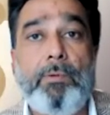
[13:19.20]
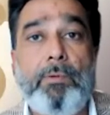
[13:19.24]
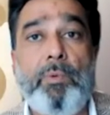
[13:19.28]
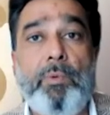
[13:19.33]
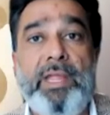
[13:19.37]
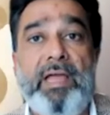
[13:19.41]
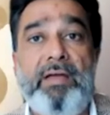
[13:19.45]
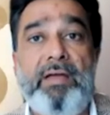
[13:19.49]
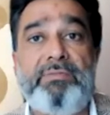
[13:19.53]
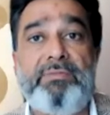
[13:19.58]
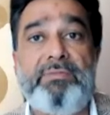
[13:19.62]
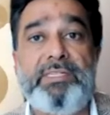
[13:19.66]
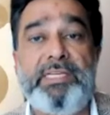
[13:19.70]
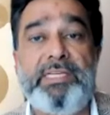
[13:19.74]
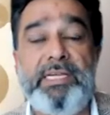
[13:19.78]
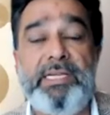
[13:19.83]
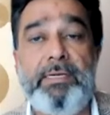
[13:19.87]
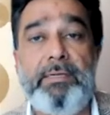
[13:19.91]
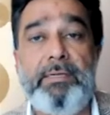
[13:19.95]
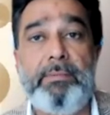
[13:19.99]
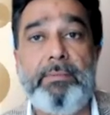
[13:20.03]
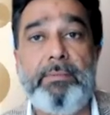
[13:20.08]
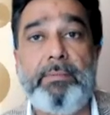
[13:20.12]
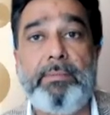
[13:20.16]
We have
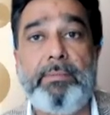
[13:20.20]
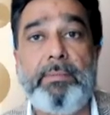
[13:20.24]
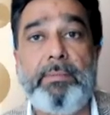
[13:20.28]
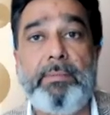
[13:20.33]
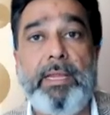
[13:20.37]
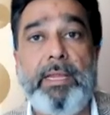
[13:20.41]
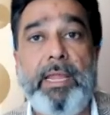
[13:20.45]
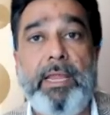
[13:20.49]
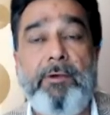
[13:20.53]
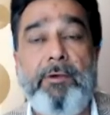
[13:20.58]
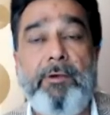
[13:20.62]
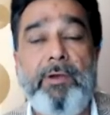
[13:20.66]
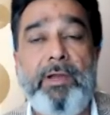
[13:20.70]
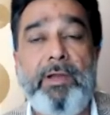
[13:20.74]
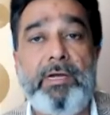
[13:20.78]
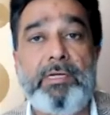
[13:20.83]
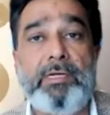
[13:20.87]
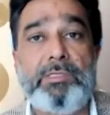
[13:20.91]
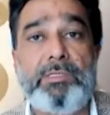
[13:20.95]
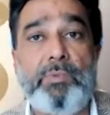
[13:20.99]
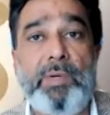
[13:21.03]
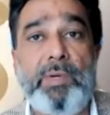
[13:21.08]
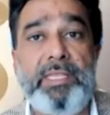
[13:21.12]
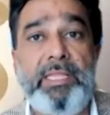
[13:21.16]
seen
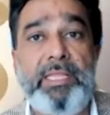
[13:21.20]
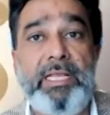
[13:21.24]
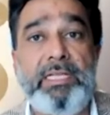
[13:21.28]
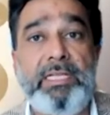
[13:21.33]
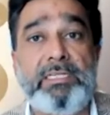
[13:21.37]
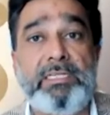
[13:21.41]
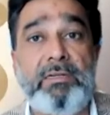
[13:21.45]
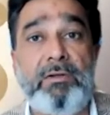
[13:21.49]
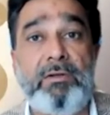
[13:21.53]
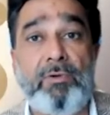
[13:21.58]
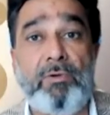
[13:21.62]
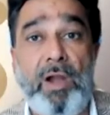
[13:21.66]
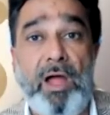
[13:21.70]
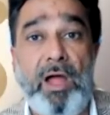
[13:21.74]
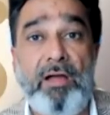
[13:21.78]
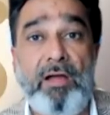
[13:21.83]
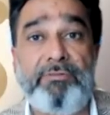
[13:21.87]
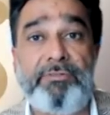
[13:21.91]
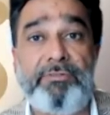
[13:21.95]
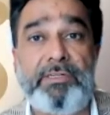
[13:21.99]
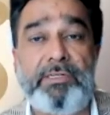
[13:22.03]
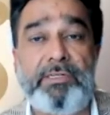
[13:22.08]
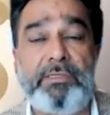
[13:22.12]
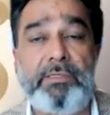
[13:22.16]
areas where there is
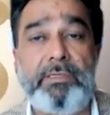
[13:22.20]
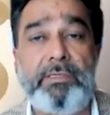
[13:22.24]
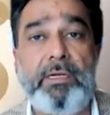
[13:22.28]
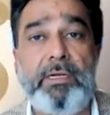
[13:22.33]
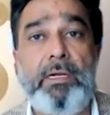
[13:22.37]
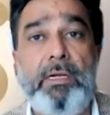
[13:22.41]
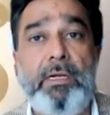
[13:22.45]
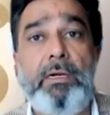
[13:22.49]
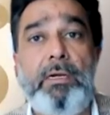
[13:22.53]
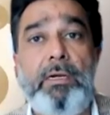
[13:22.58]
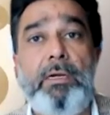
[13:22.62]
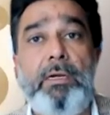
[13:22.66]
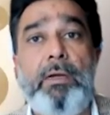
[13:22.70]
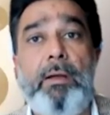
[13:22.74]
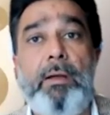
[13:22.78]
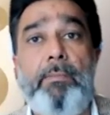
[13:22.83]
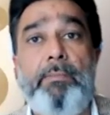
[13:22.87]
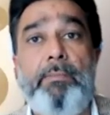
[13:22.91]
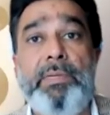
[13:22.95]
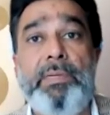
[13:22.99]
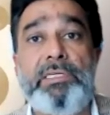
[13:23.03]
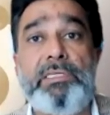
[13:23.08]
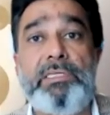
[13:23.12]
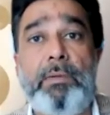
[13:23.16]
graft,
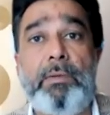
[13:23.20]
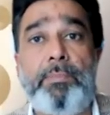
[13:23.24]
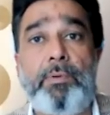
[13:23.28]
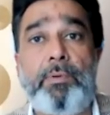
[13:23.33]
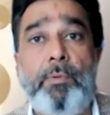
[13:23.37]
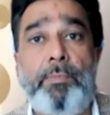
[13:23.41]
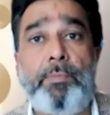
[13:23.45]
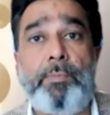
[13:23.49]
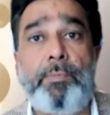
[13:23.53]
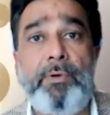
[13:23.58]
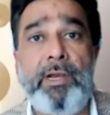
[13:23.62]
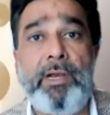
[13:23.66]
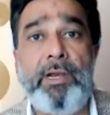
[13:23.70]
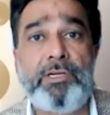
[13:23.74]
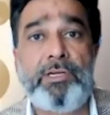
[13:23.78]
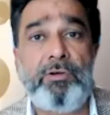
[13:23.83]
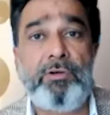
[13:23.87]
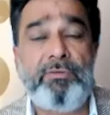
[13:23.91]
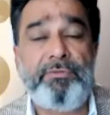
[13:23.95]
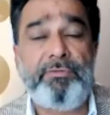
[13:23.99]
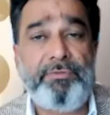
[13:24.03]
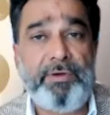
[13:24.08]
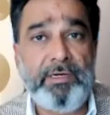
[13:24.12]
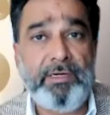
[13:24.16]
misappropriation
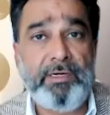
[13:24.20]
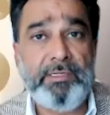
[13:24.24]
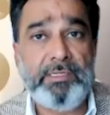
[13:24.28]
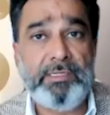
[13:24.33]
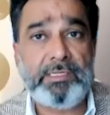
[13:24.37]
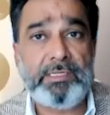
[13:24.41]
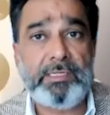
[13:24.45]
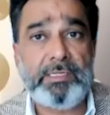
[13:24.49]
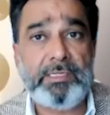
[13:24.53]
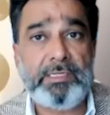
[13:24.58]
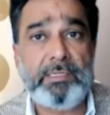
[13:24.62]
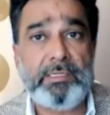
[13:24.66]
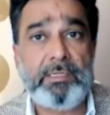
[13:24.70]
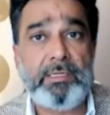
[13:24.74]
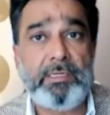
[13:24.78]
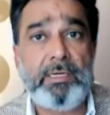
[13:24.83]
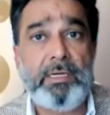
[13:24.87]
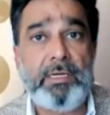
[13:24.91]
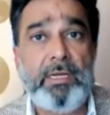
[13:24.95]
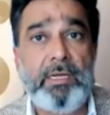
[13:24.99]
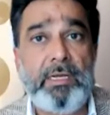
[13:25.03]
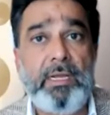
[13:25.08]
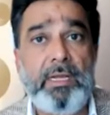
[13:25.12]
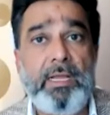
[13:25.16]
of funds,
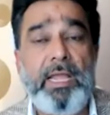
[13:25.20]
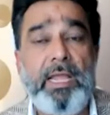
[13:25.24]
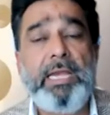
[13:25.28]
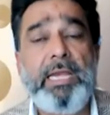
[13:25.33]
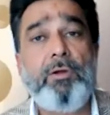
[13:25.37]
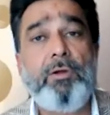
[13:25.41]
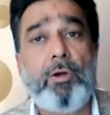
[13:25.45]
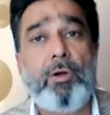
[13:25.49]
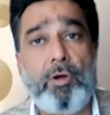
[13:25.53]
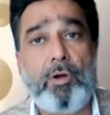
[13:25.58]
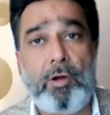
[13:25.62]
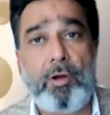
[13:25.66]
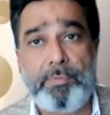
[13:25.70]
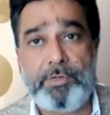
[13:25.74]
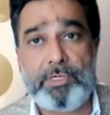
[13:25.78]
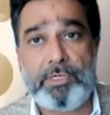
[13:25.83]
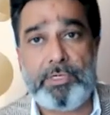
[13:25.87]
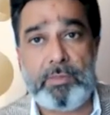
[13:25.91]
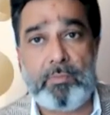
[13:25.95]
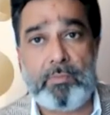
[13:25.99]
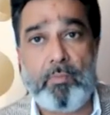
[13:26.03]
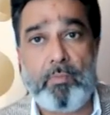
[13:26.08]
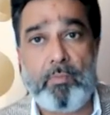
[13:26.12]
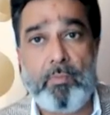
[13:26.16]
and corruption.
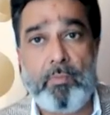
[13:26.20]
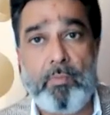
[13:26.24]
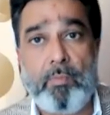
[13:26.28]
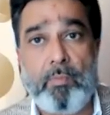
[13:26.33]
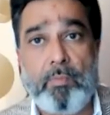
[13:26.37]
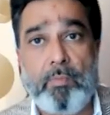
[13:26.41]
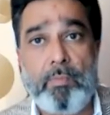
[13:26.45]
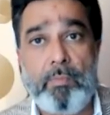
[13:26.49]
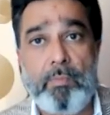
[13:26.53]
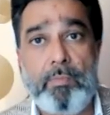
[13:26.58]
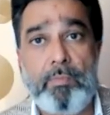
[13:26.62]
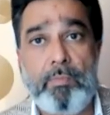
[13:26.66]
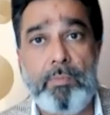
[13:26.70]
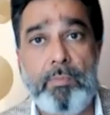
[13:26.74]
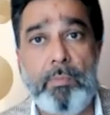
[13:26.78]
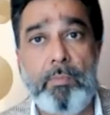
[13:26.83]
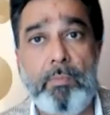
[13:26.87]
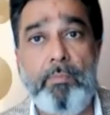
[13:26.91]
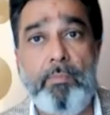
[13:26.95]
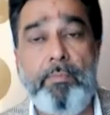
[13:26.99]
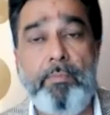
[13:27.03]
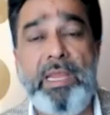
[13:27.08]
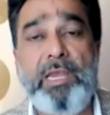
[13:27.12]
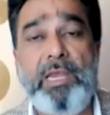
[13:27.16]

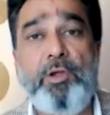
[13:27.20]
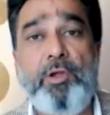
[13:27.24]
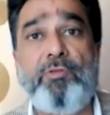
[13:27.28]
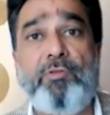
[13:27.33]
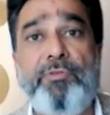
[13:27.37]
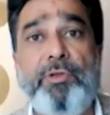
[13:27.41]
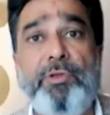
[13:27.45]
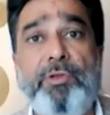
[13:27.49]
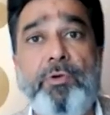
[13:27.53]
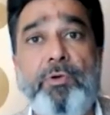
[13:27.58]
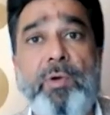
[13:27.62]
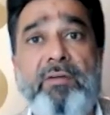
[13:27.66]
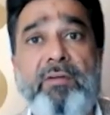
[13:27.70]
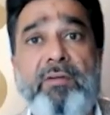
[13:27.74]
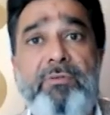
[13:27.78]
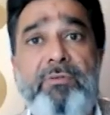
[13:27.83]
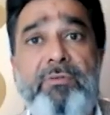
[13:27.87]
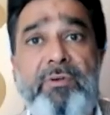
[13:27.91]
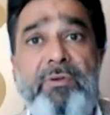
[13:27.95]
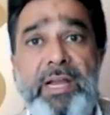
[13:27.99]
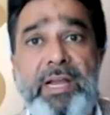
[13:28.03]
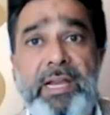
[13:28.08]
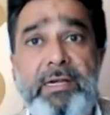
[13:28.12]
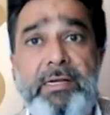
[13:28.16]
Many of you have
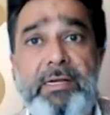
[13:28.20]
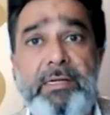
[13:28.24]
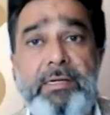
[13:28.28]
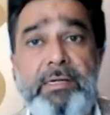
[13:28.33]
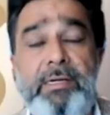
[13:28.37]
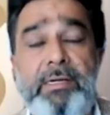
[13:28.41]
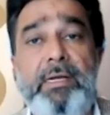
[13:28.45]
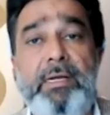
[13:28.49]
read